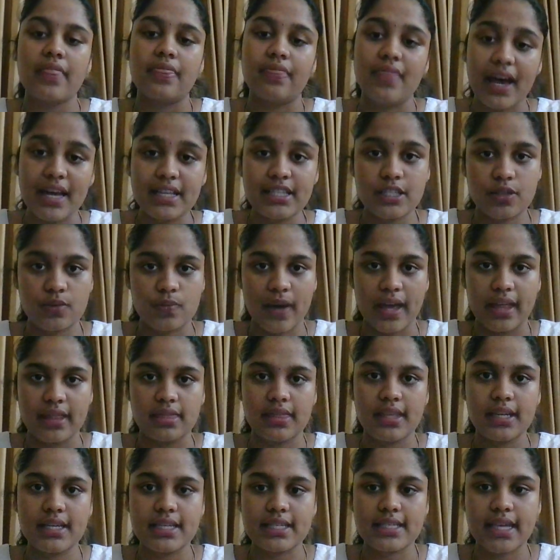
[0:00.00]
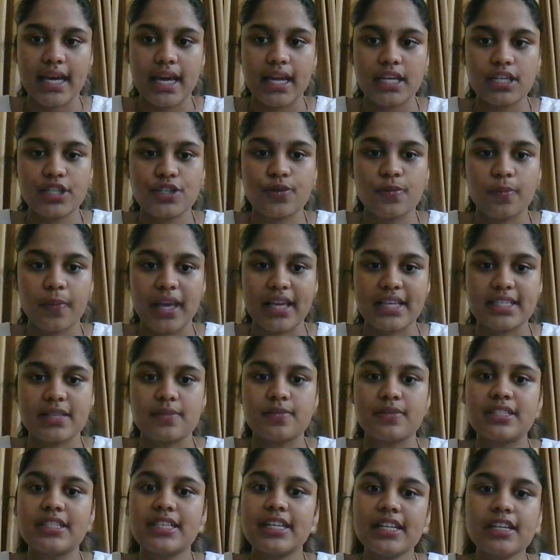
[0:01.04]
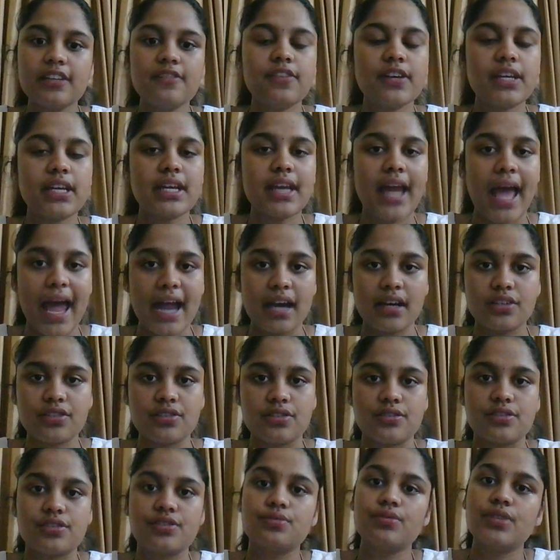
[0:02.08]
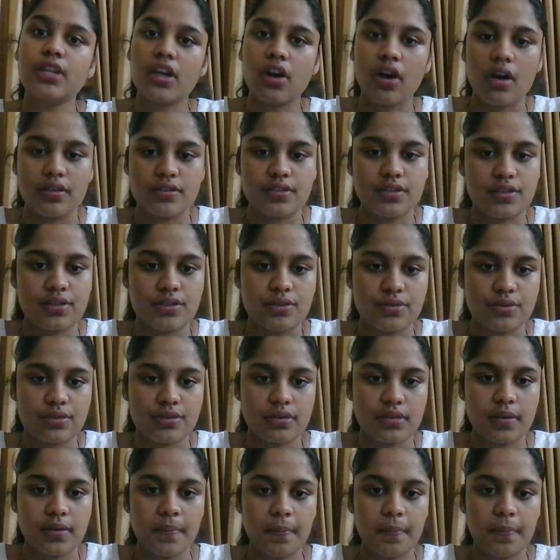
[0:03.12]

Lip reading: That's when they decided to make some significant additions to the constitution.